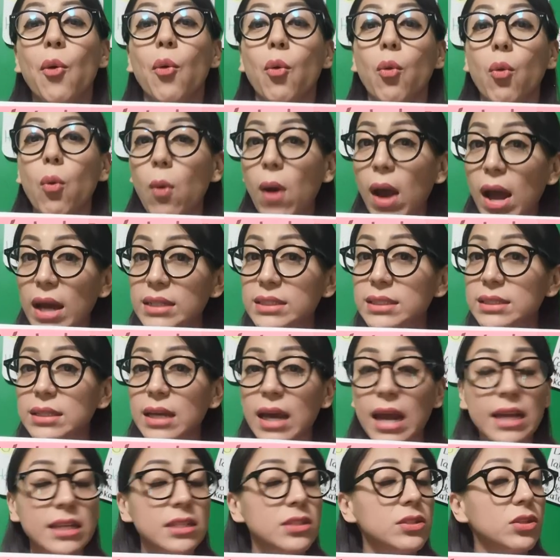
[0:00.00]
was,
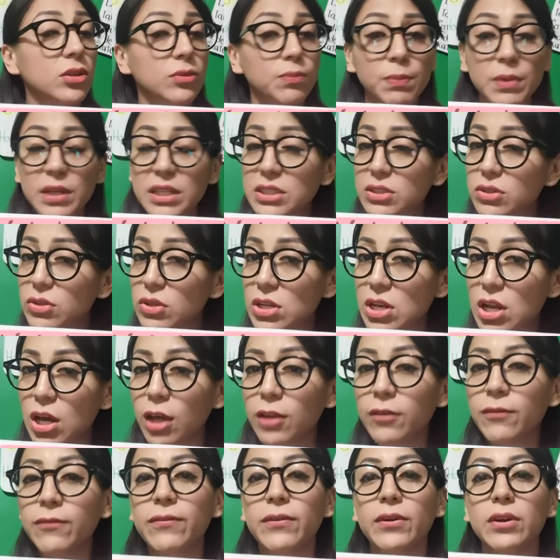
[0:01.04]
guys. So please do
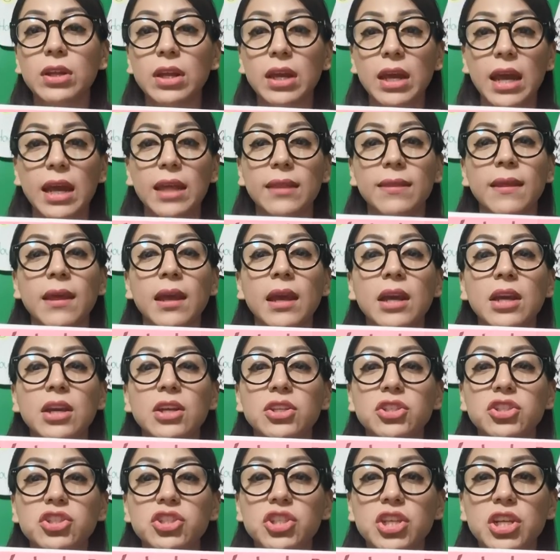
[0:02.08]
not forget,
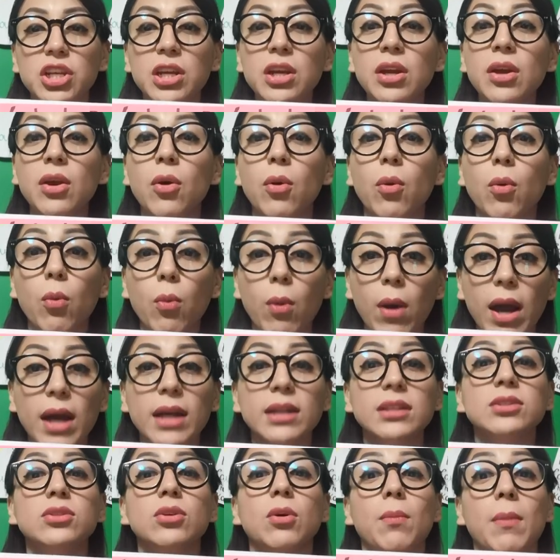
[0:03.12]
she
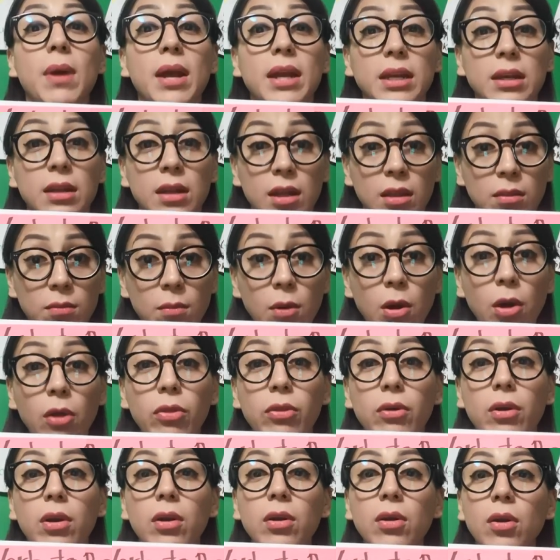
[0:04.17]
was. So my
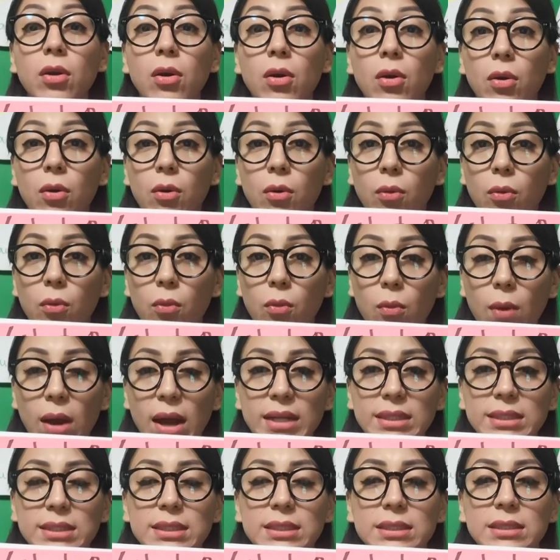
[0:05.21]
grandmother
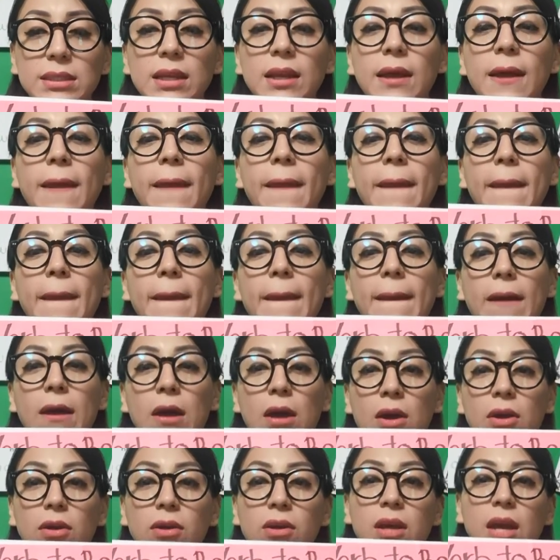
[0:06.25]
was.
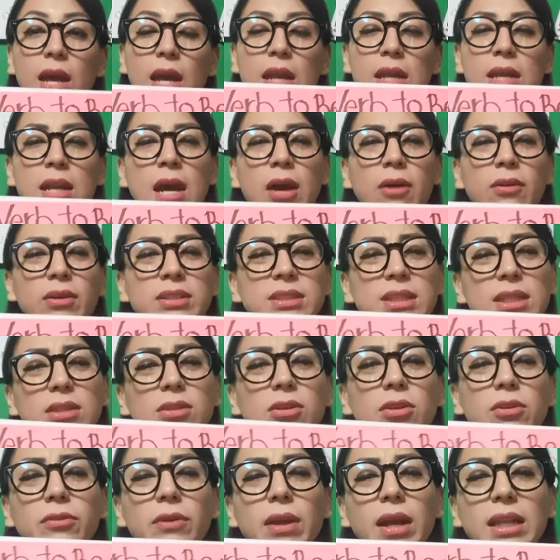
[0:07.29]
Okay, now is it
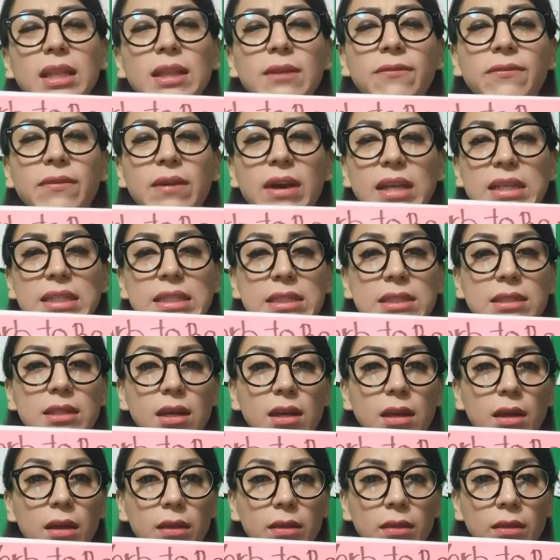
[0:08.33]
correct if I
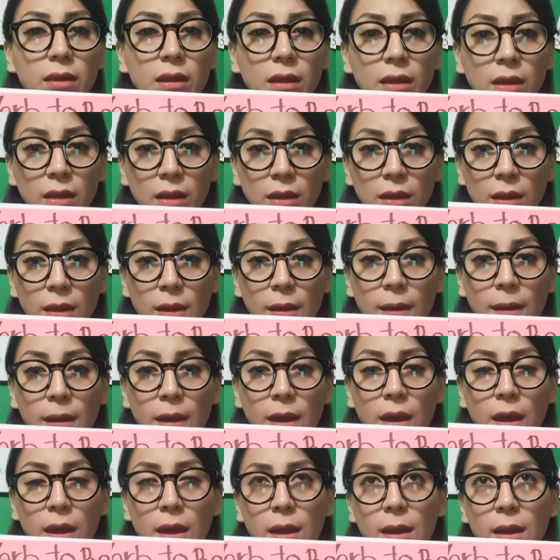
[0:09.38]
said
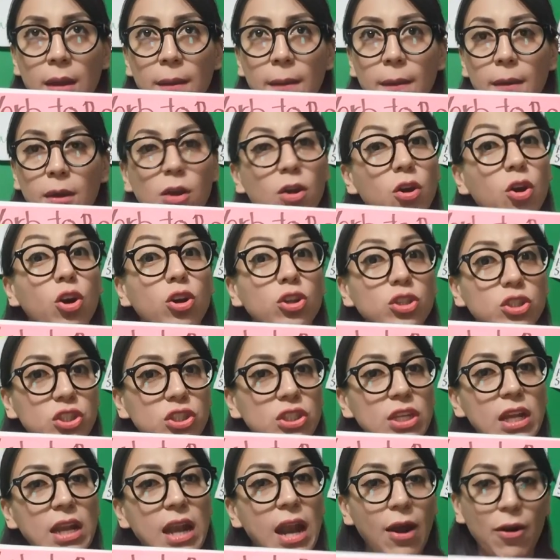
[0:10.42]

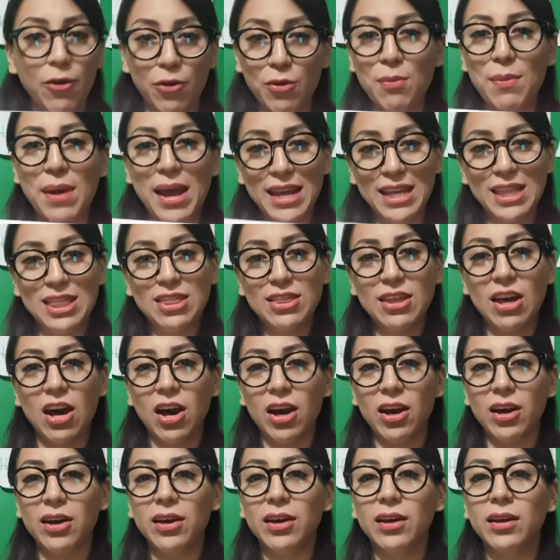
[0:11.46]
Godzilla or my
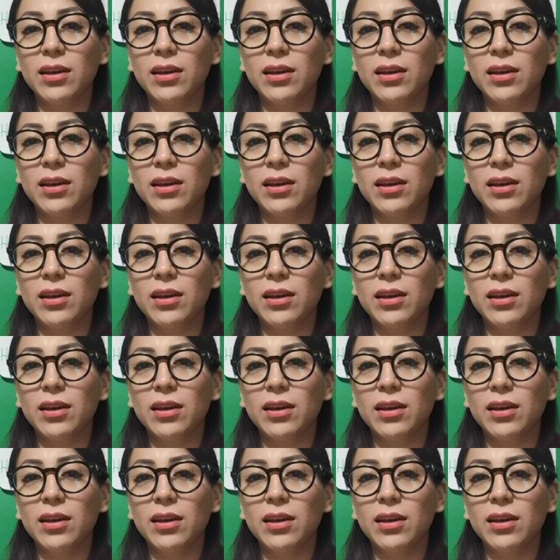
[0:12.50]
dog